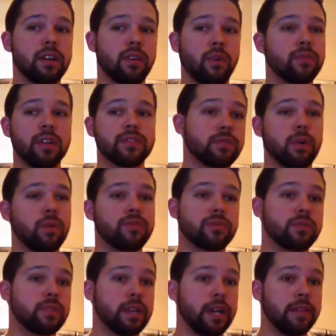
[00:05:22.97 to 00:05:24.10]
across
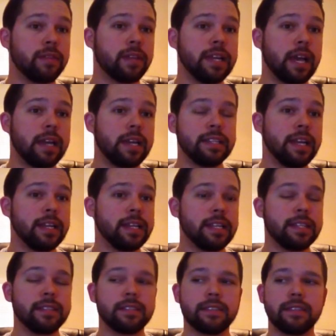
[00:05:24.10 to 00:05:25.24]
cultural and ethnic
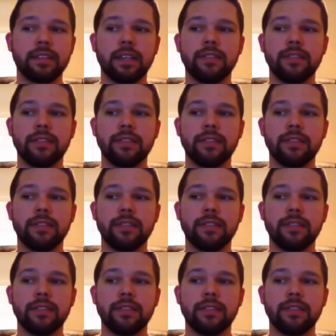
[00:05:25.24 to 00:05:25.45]
identities.